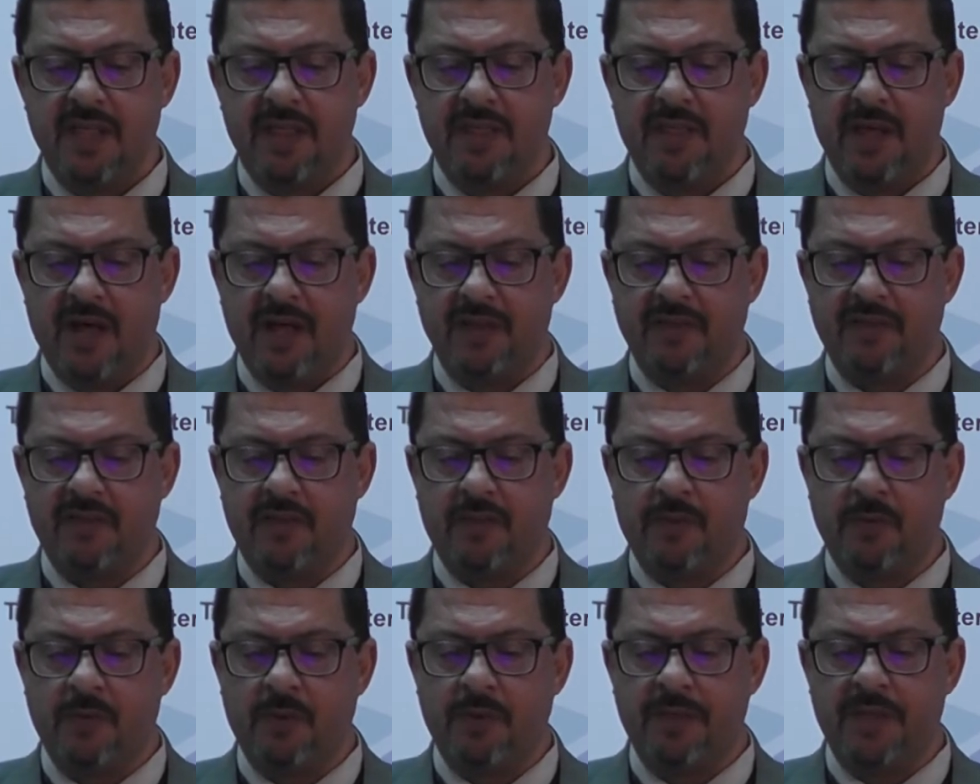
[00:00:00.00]

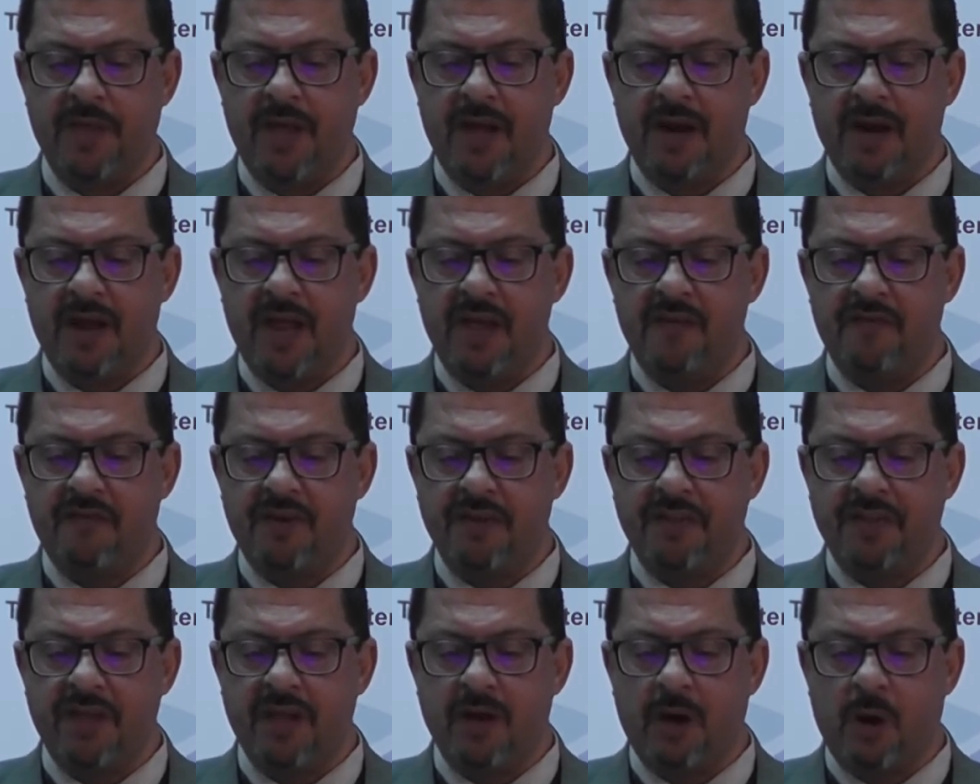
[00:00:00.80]
that, through their
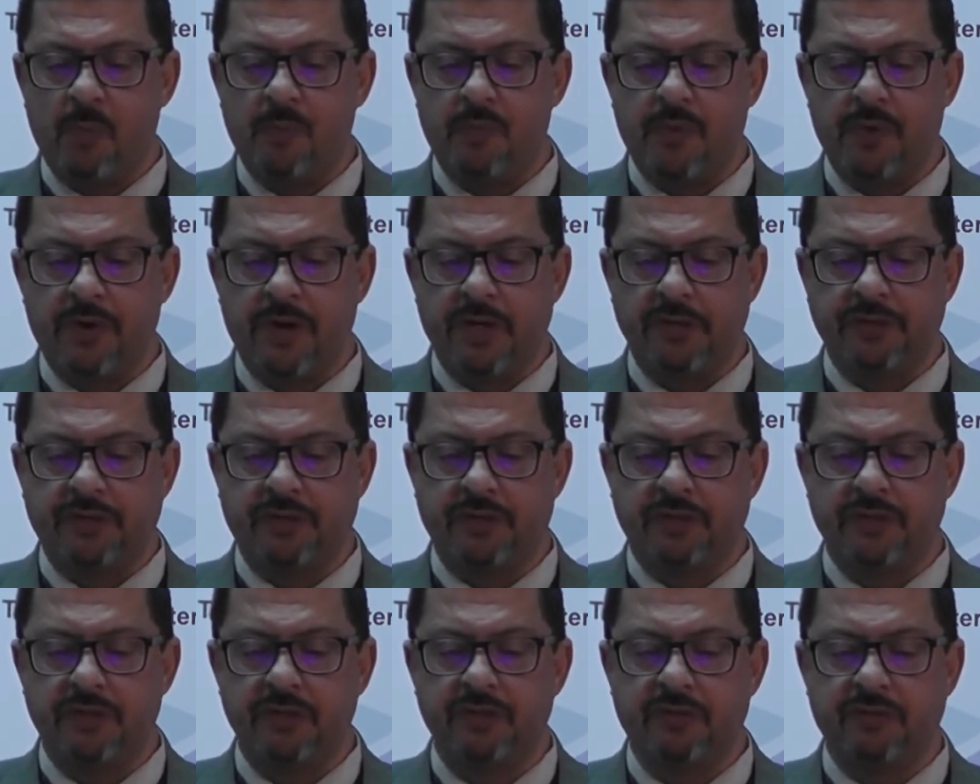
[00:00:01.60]
everyday
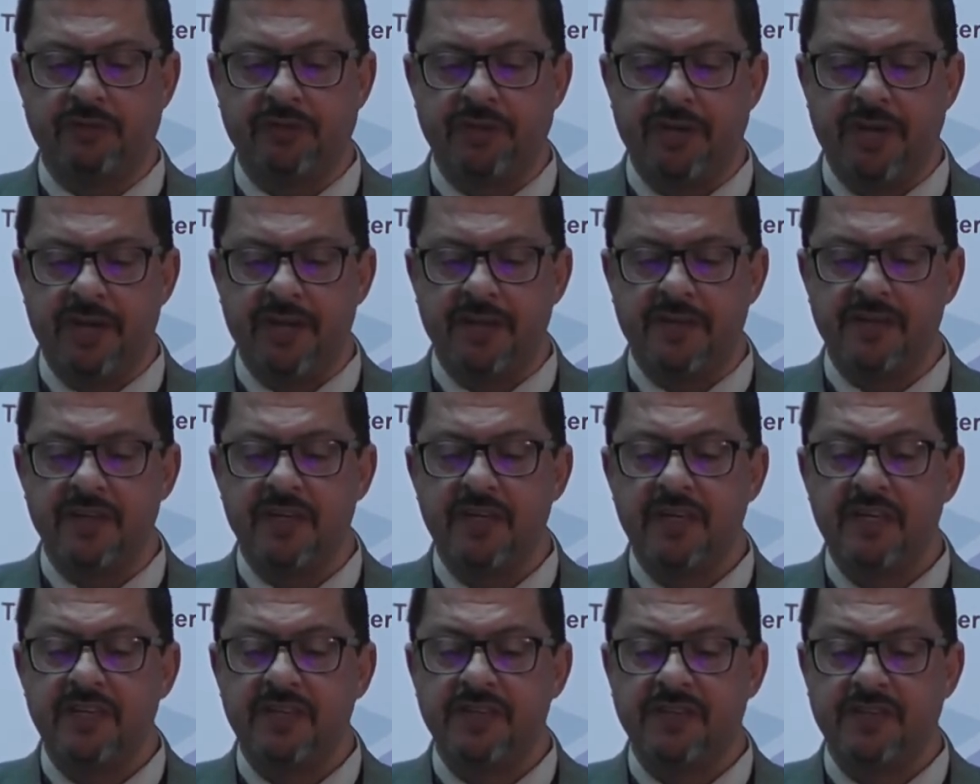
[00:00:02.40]
operation,
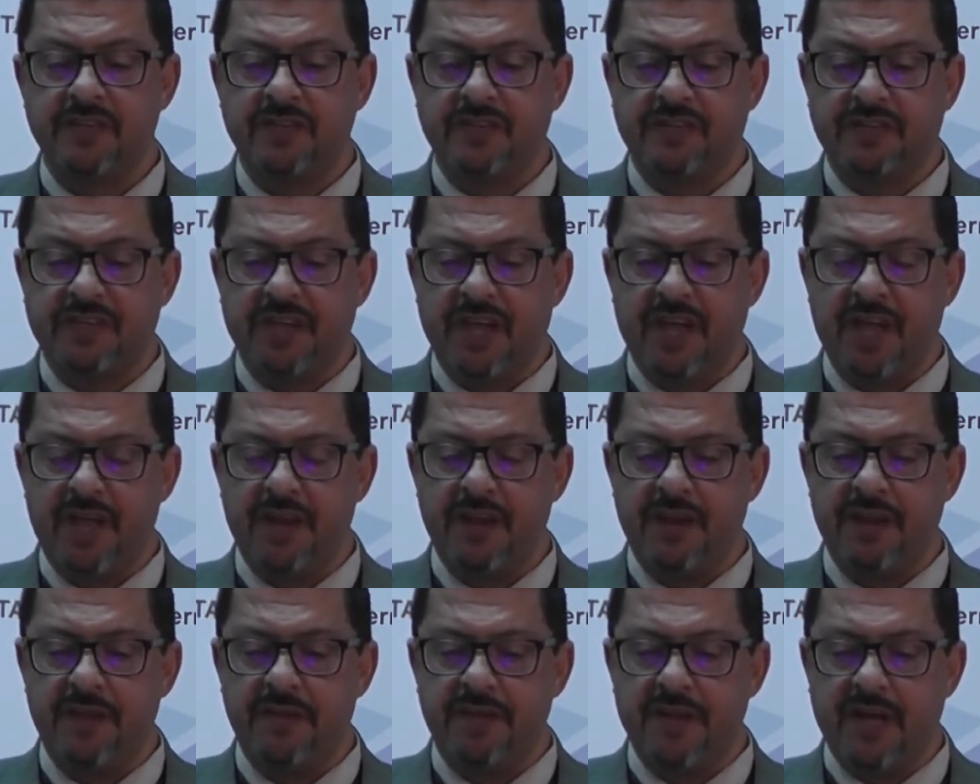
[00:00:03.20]
create,
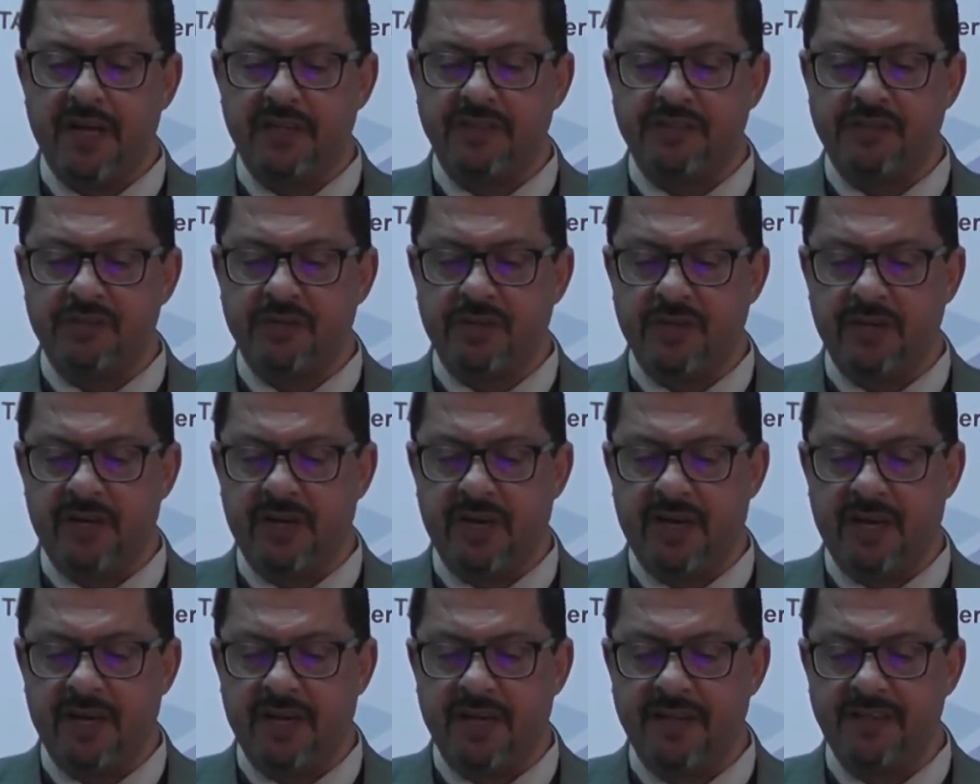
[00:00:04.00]
sustain, and
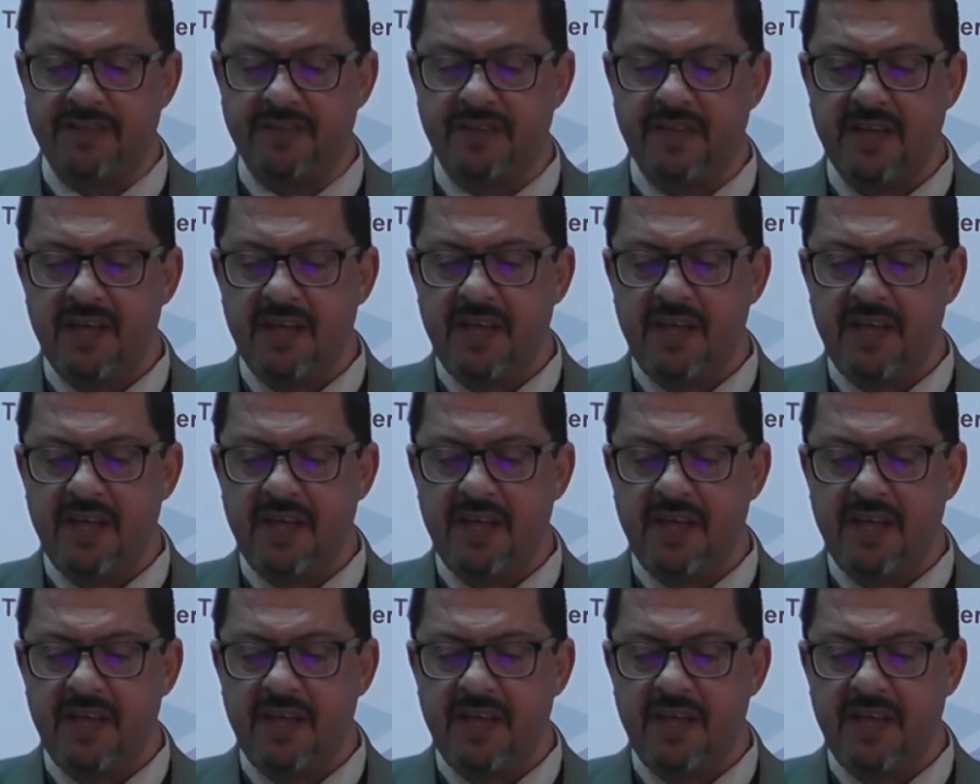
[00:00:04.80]
naturalize